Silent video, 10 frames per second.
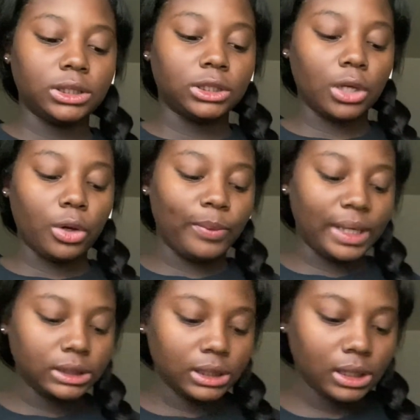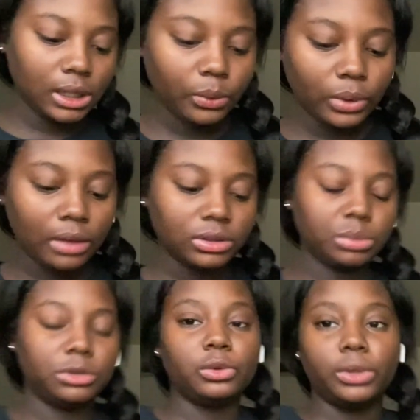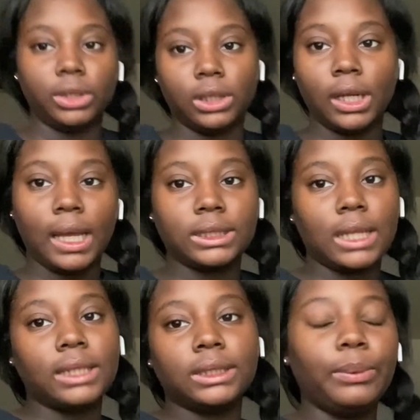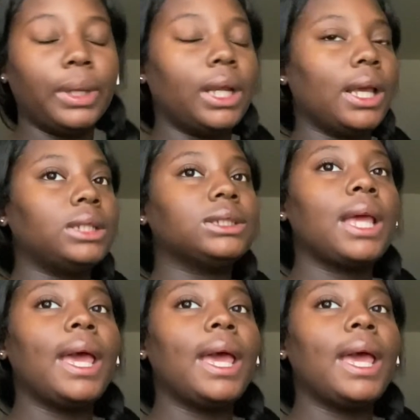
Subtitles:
So basically what I was doing in the last like 10 minutes